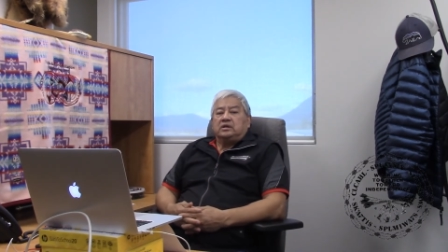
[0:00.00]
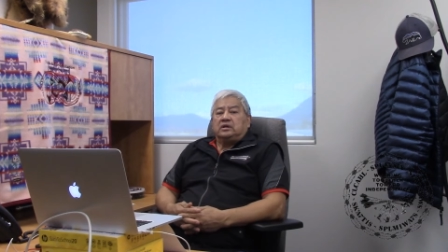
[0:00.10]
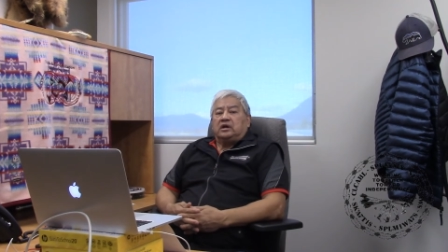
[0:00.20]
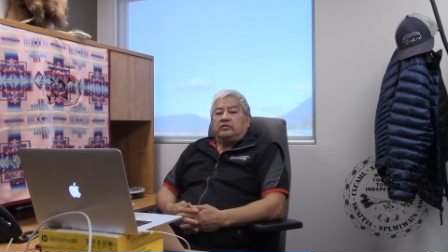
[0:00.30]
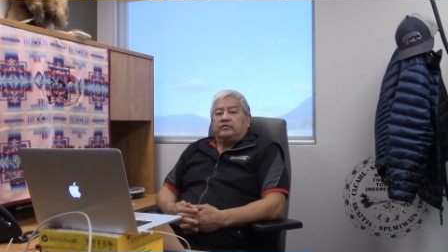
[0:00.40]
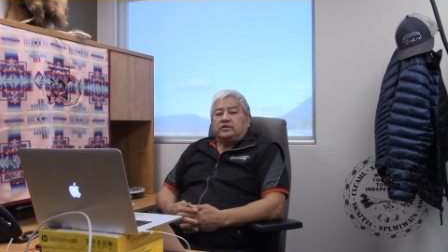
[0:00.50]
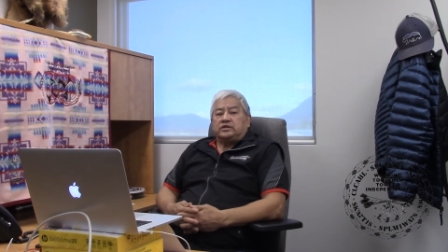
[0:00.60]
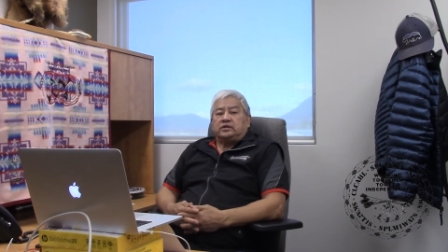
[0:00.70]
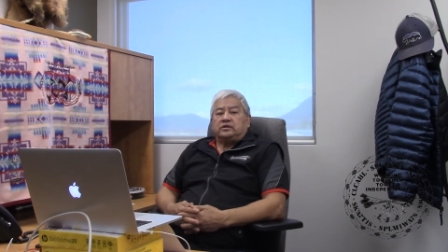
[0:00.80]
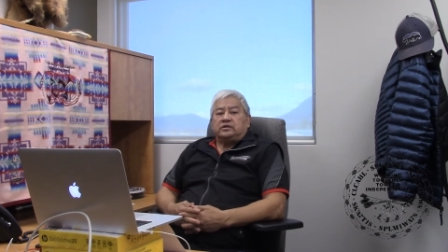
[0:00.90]
uh,
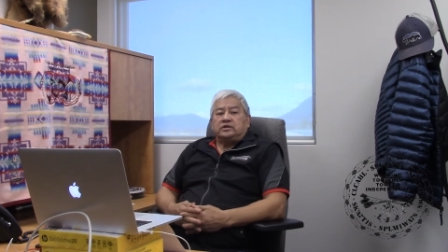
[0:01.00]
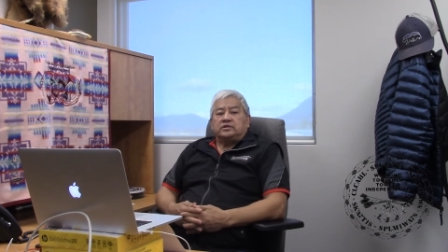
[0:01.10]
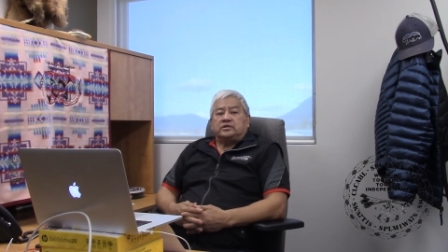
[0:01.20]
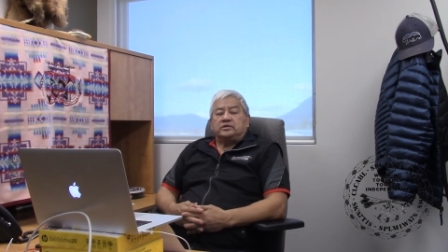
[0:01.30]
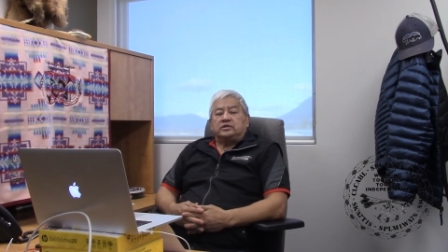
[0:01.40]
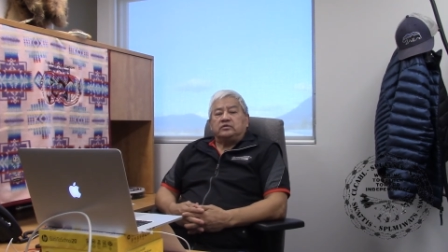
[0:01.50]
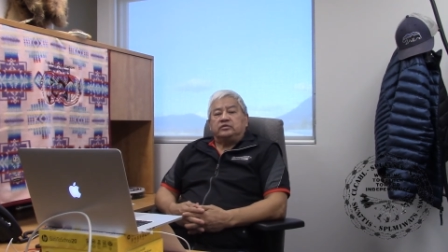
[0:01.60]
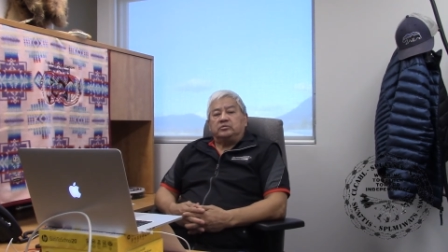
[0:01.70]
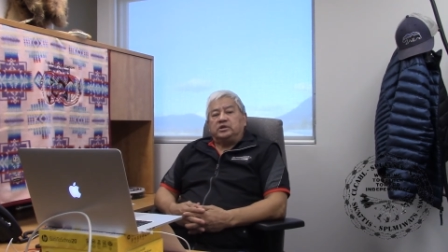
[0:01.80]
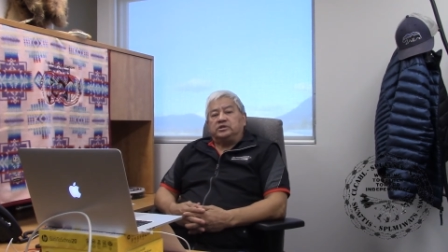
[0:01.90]
physically distancing
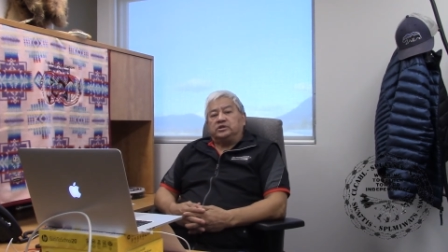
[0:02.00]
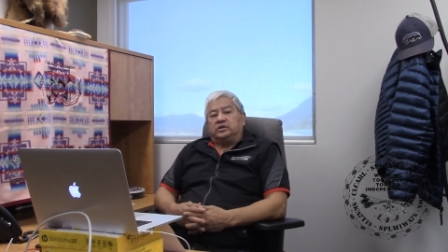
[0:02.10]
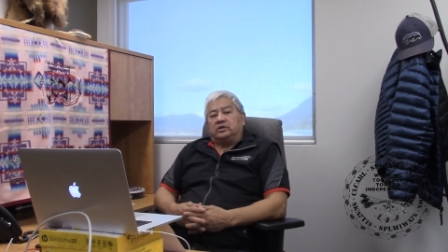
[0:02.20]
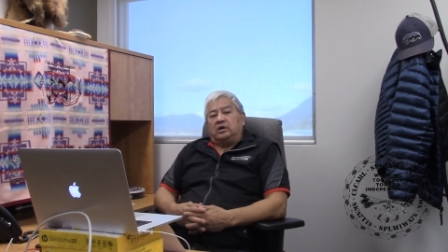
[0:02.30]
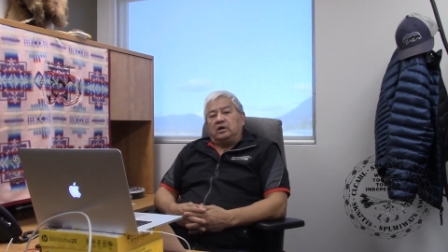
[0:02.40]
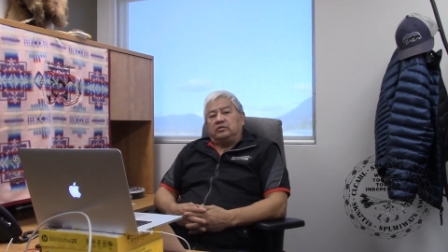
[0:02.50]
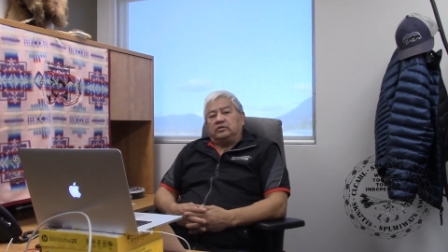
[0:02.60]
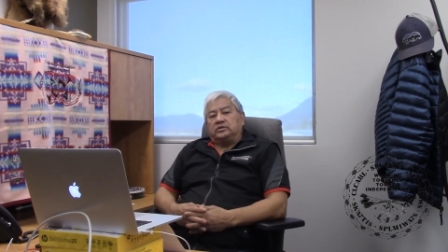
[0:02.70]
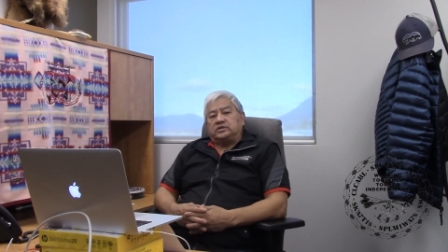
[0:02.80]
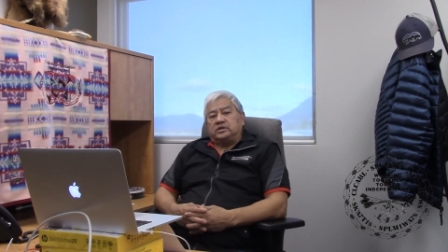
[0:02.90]
from each other, all of
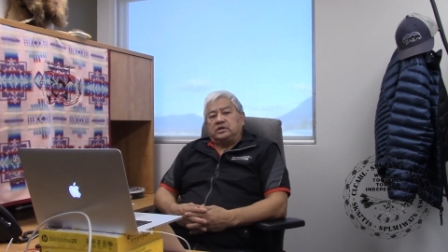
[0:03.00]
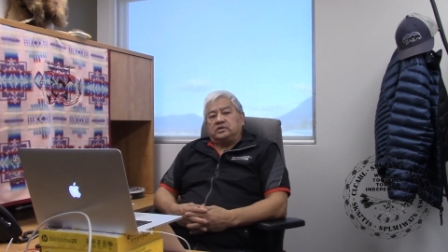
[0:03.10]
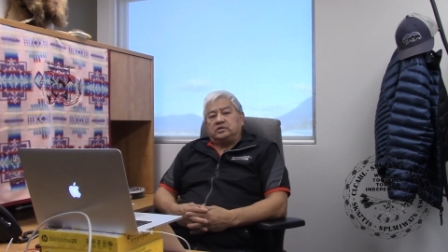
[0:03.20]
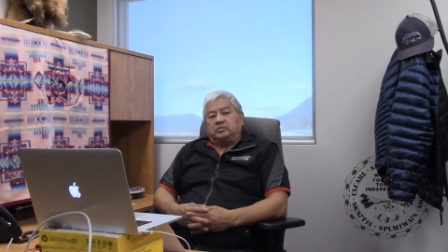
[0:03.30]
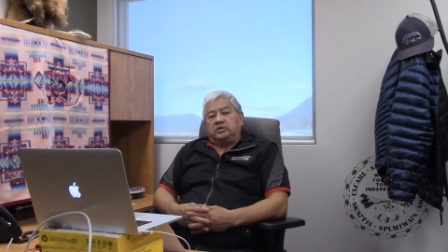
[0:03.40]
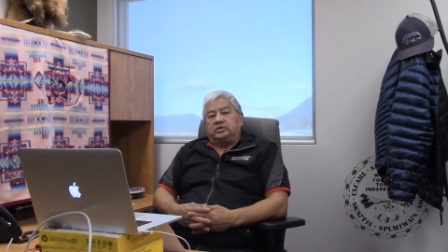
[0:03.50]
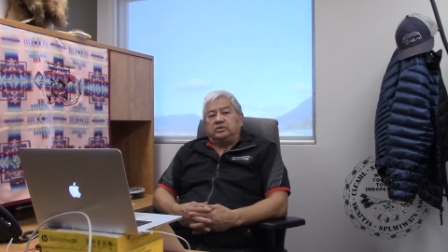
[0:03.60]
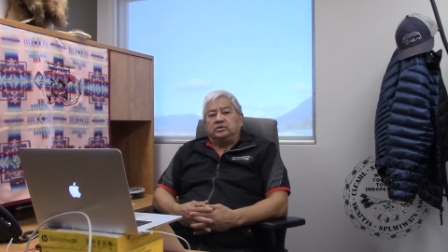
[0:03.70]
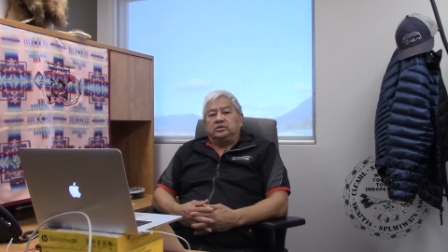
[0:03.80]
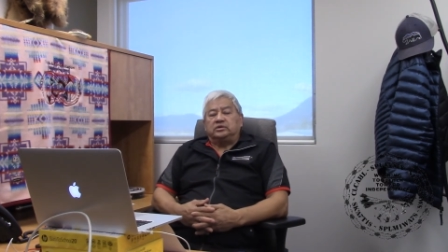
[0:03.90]
those things, you've been
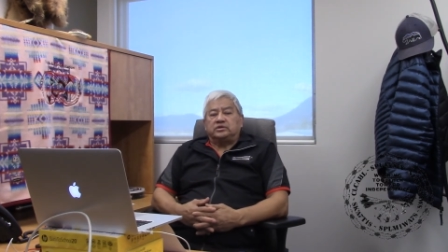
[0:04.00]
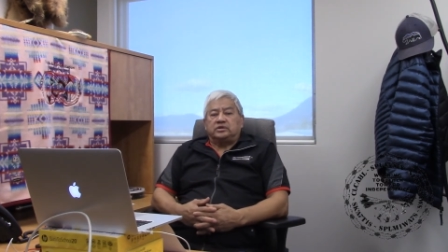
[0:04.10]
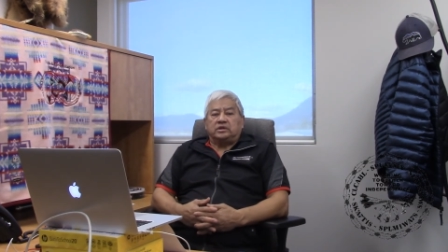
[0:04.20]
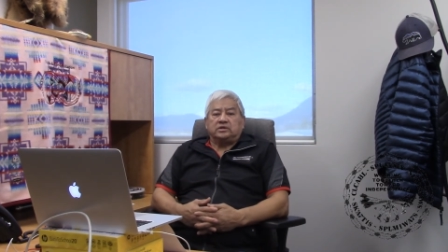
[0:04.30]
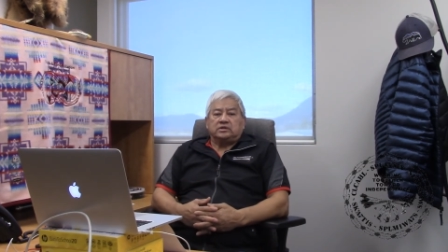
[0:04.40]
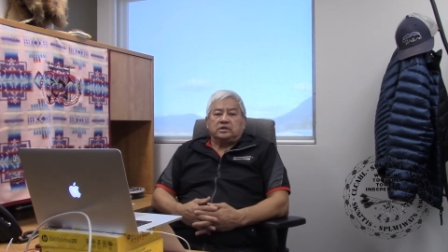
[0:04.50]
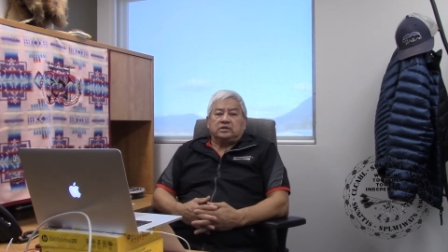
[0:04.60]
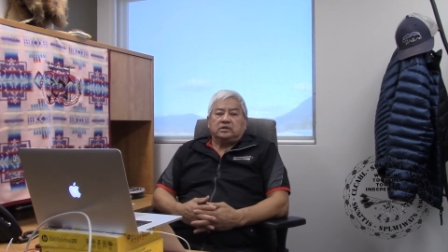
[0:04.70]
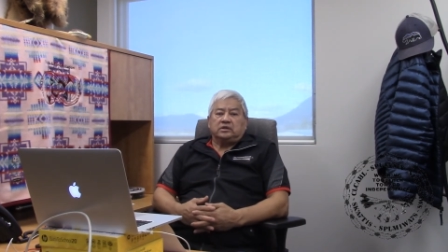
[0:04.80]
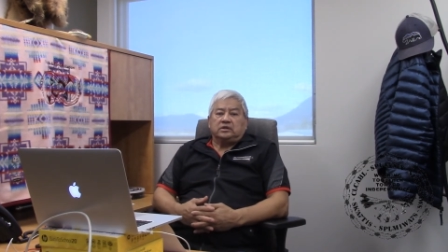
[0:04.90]
doing those things that
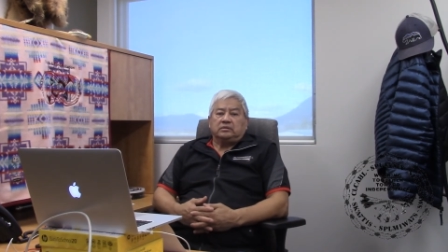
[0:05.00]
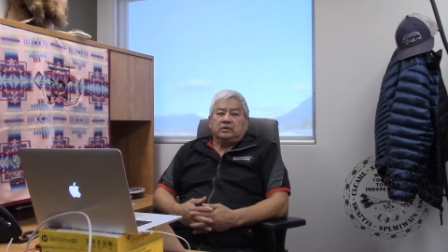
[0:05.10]
uh,